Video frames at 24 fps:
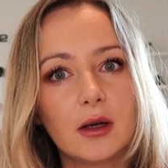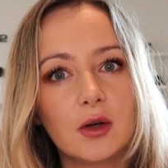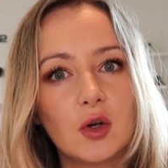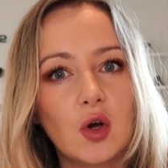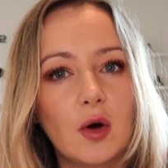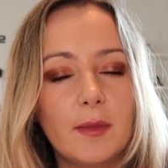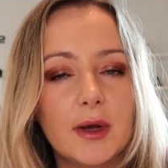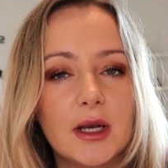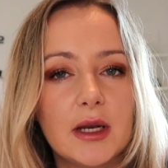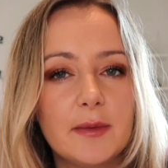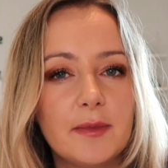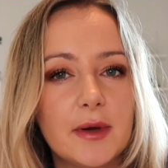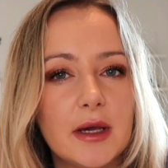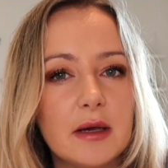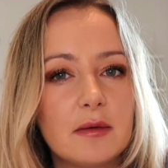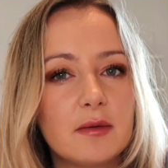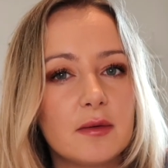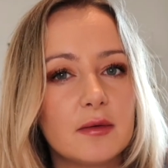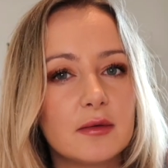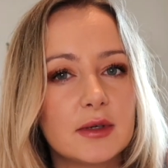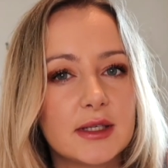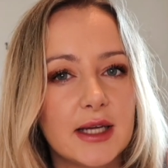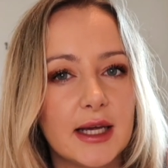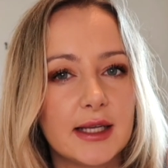not many
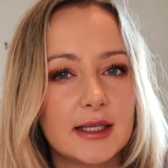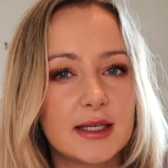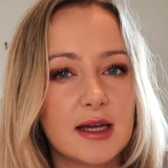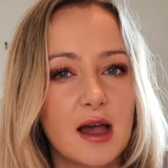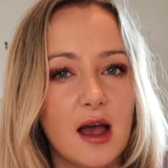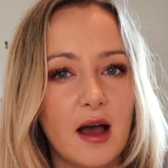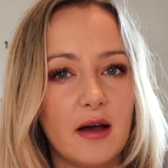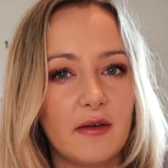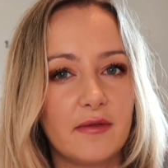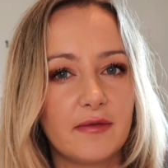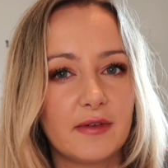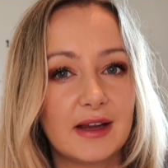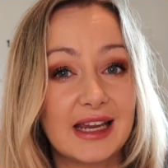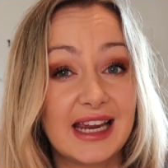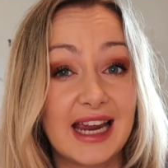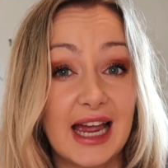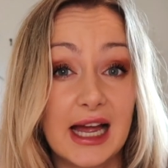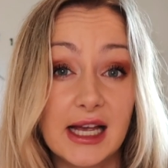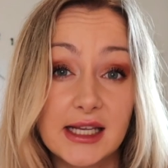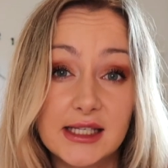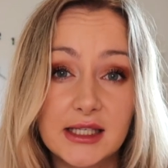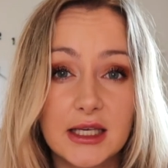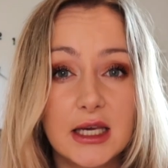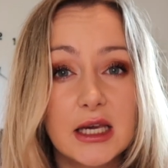people tend to have
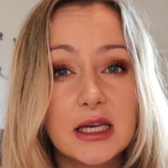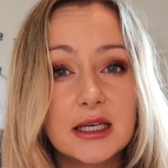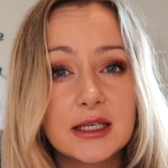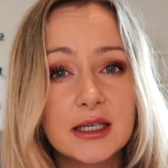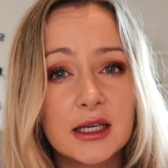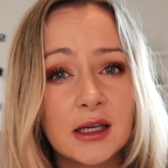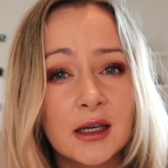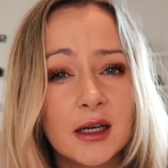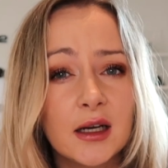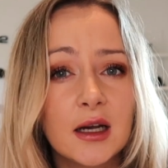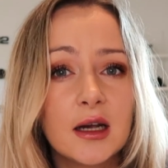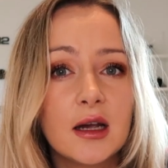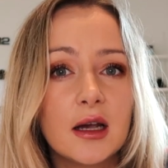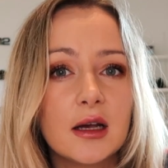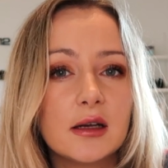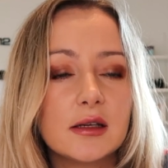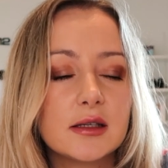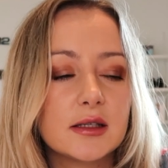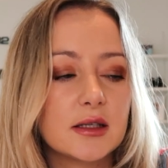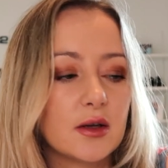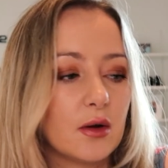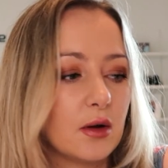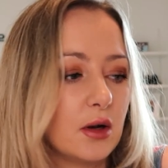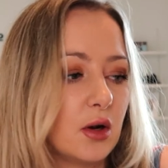gas heating,
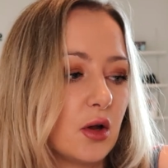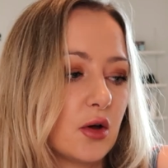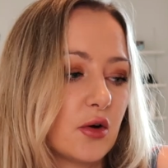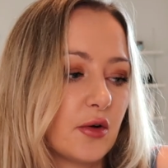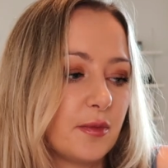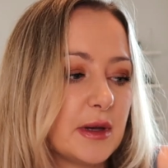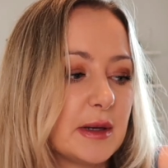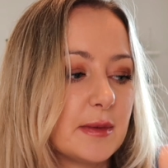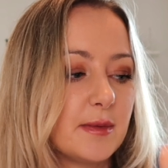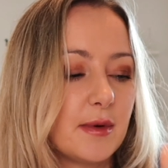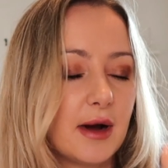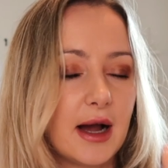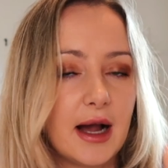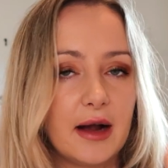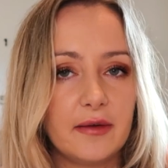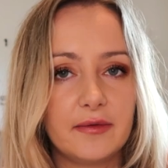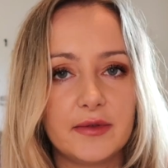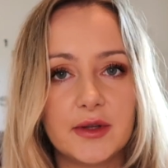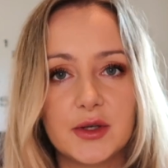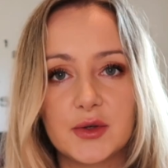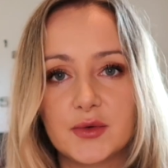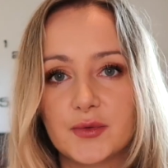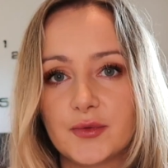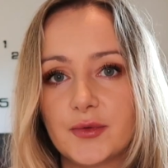so a lot of people
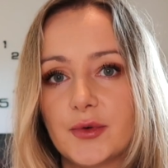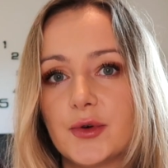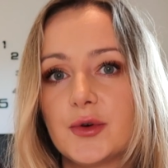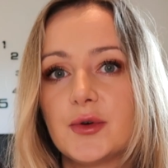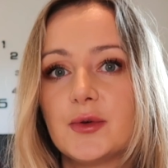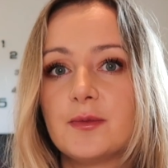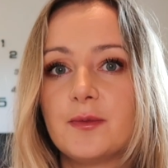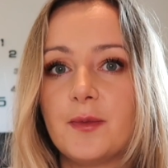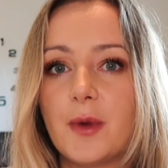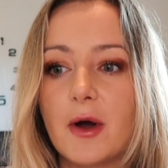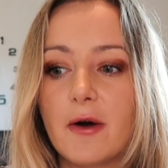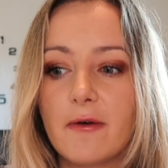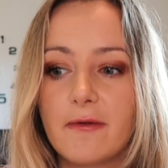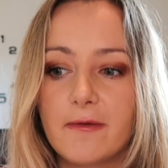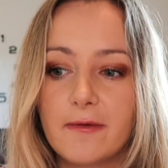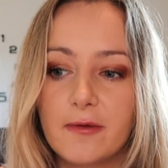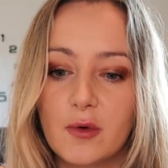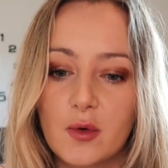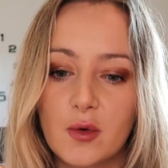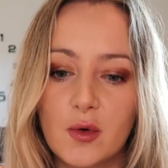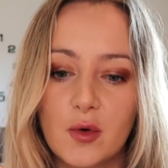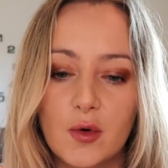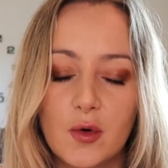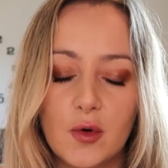have this room
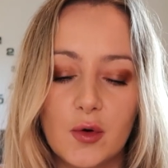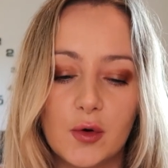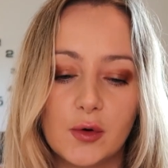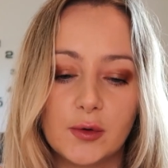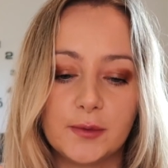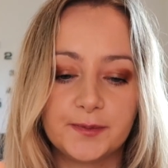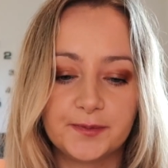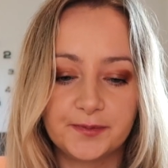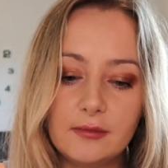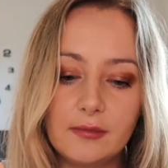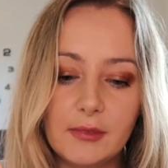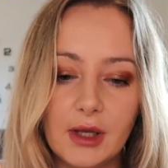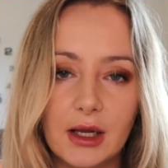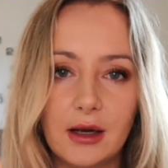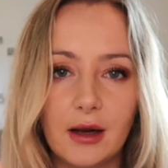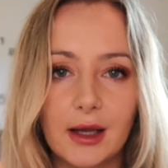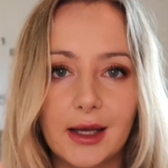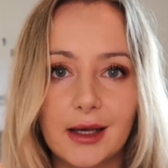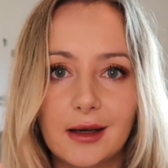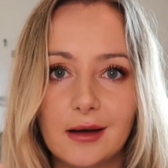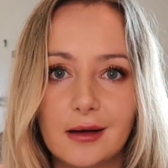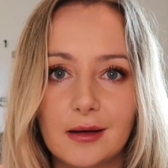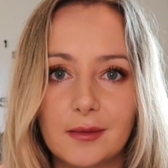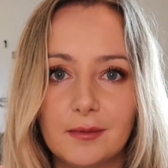for
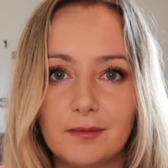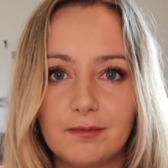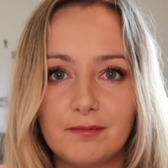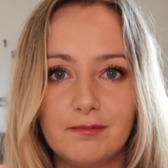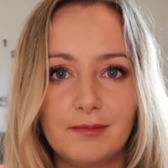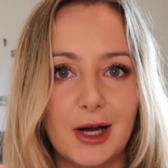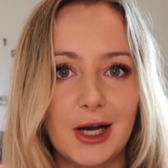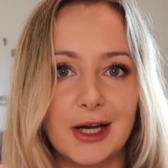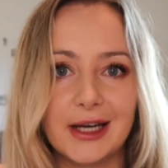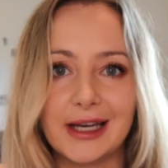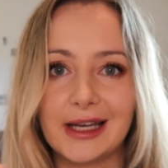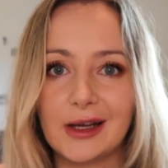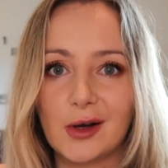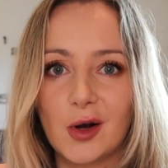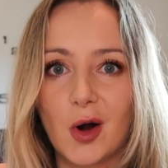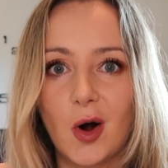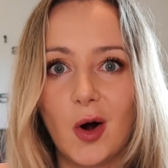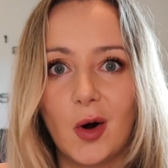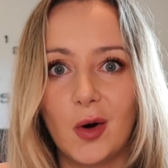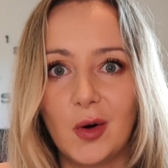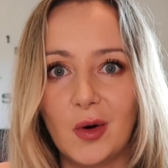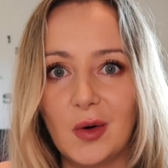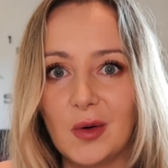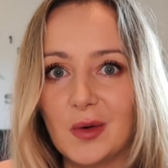like burning
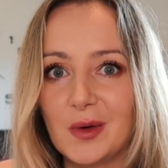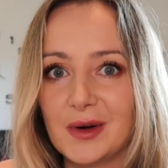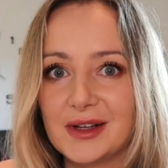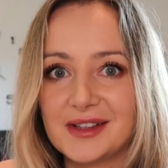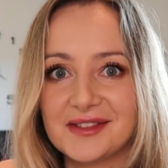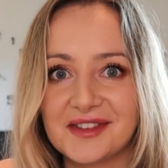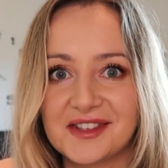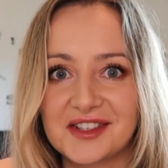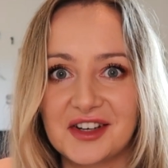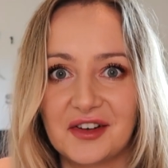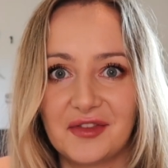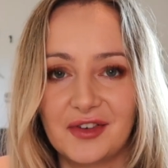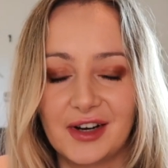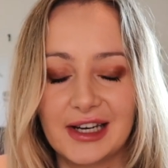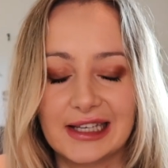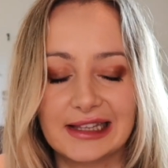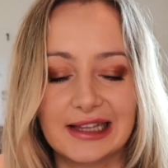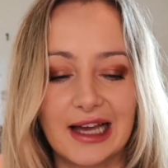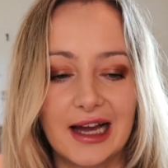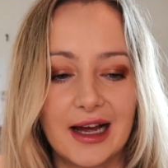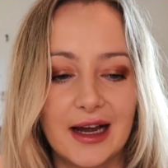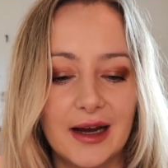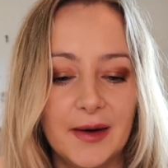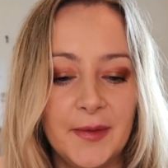coal and stuff like
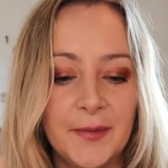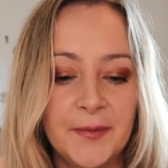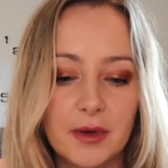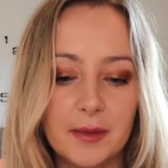that.